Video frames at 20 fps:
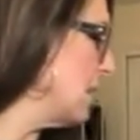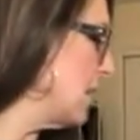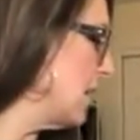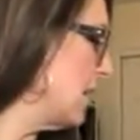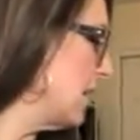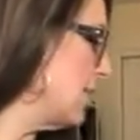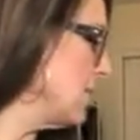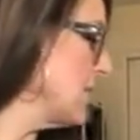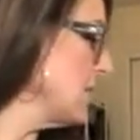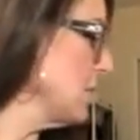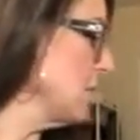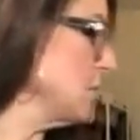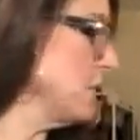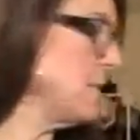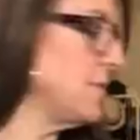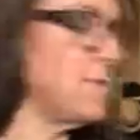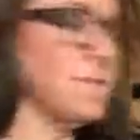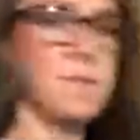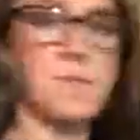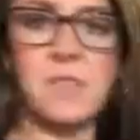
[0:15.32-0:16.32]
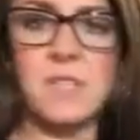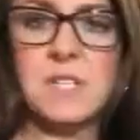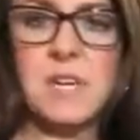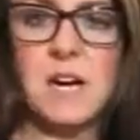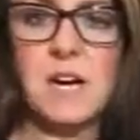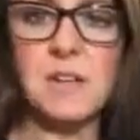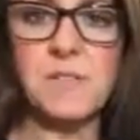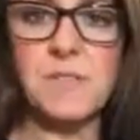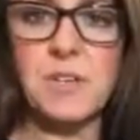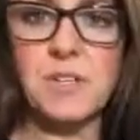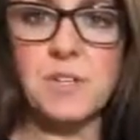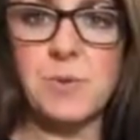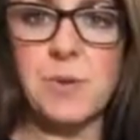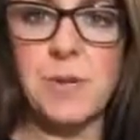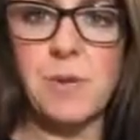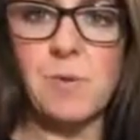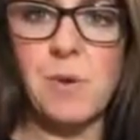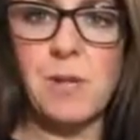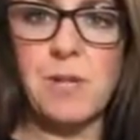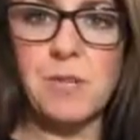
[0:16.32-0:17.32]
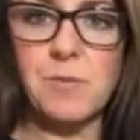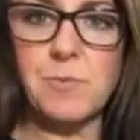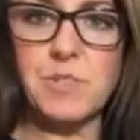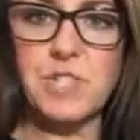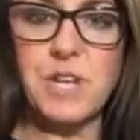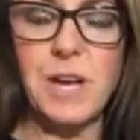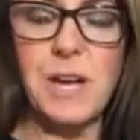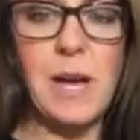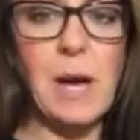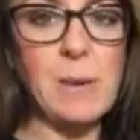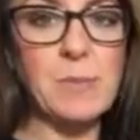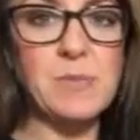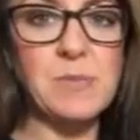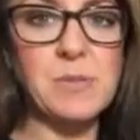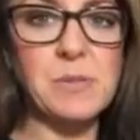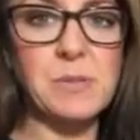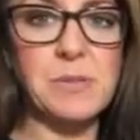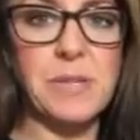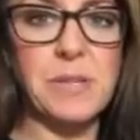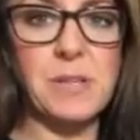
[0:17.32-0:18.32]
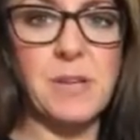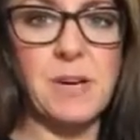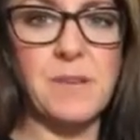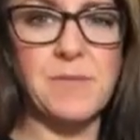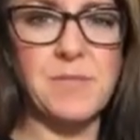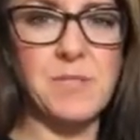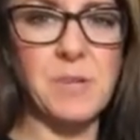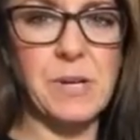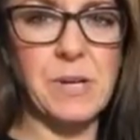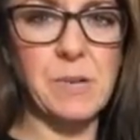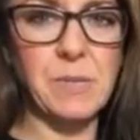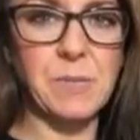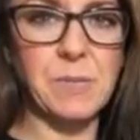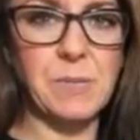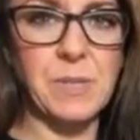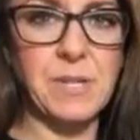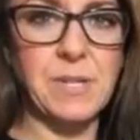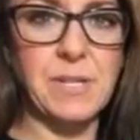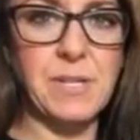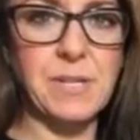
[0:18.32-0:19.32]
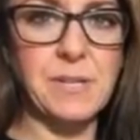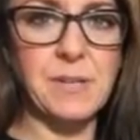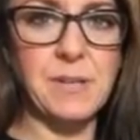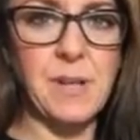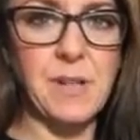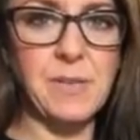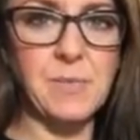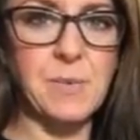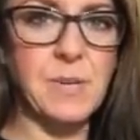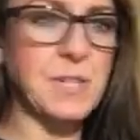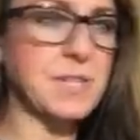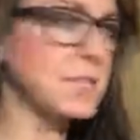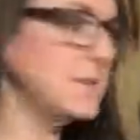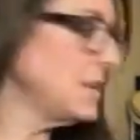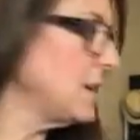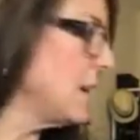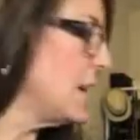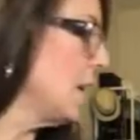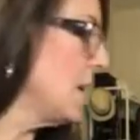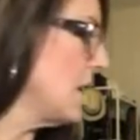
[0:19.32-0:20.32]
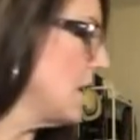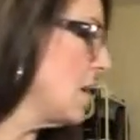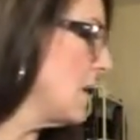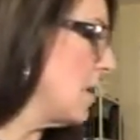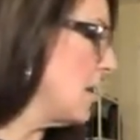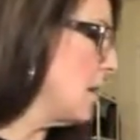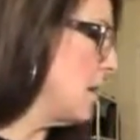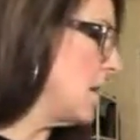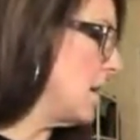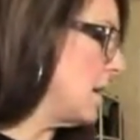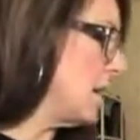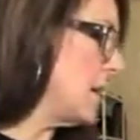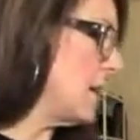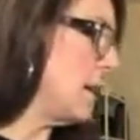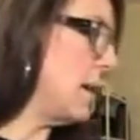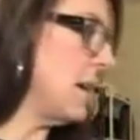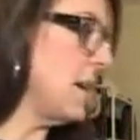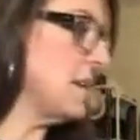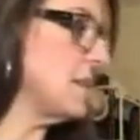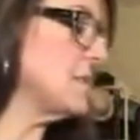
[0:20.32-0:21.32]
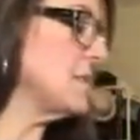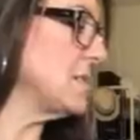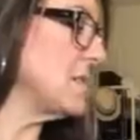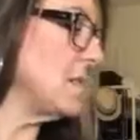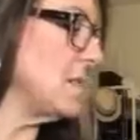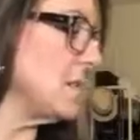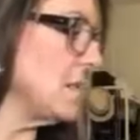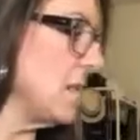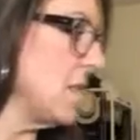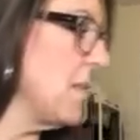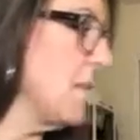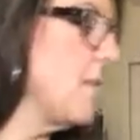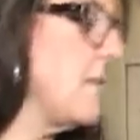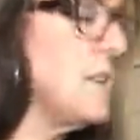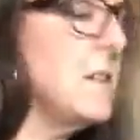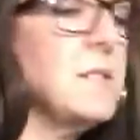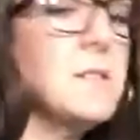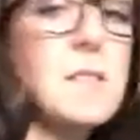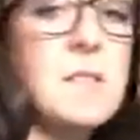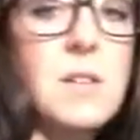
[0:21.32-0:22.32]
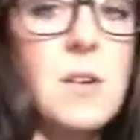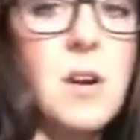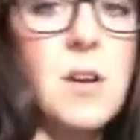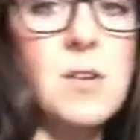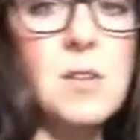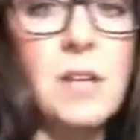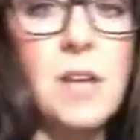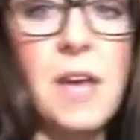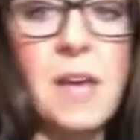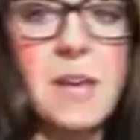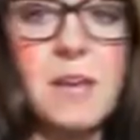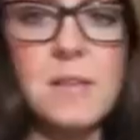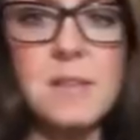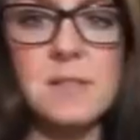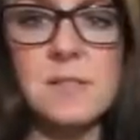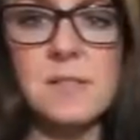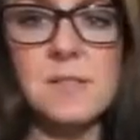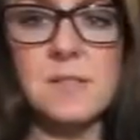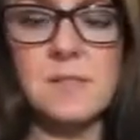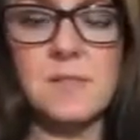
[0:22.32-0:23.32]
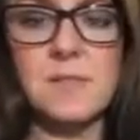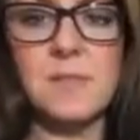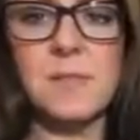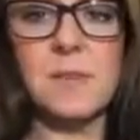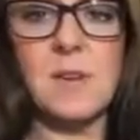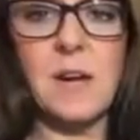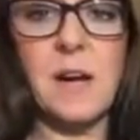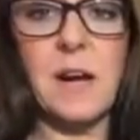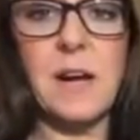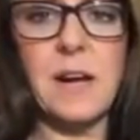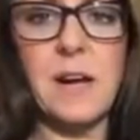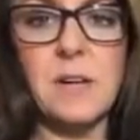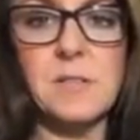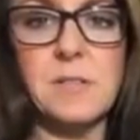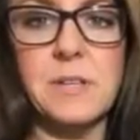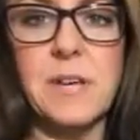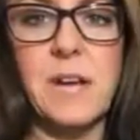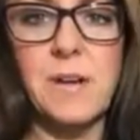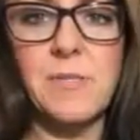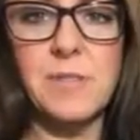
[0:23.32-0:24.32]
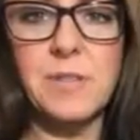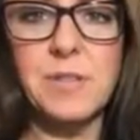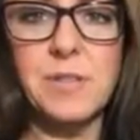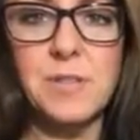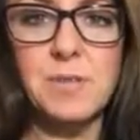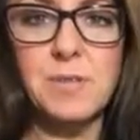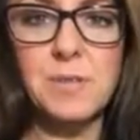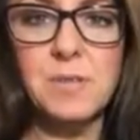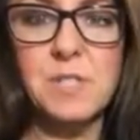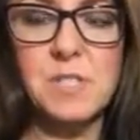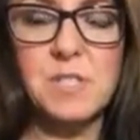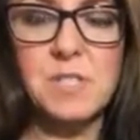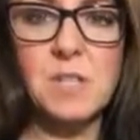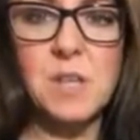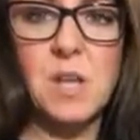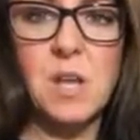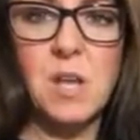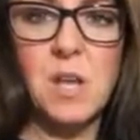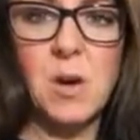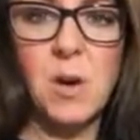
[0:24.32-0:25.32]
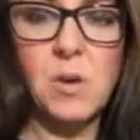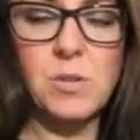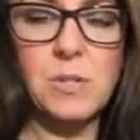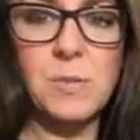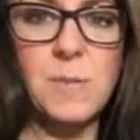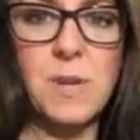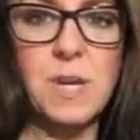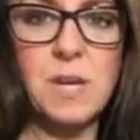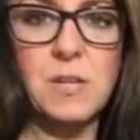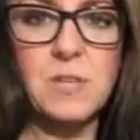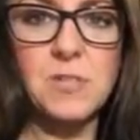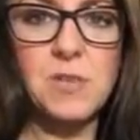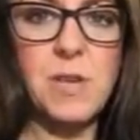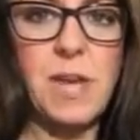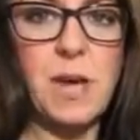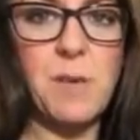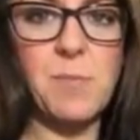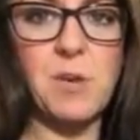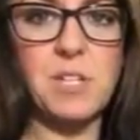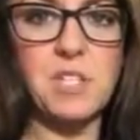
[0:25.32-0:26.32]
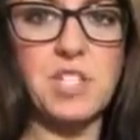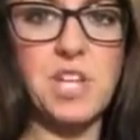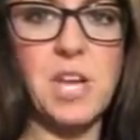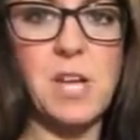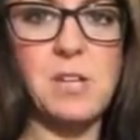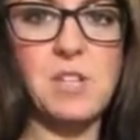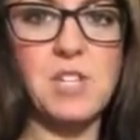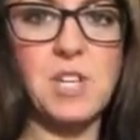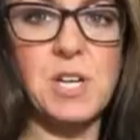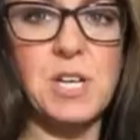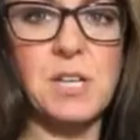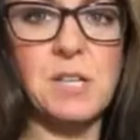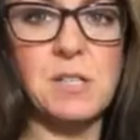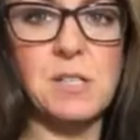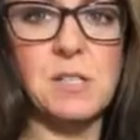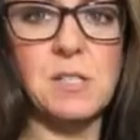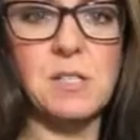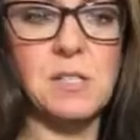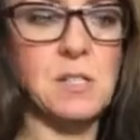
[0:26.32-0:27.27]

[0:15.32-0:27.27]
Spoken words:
I have the Louis Vuitton Victorine wallet, which I absolutely love, so I don't really need another one. And this card case, I hardly ever use, only because you can't put change in it,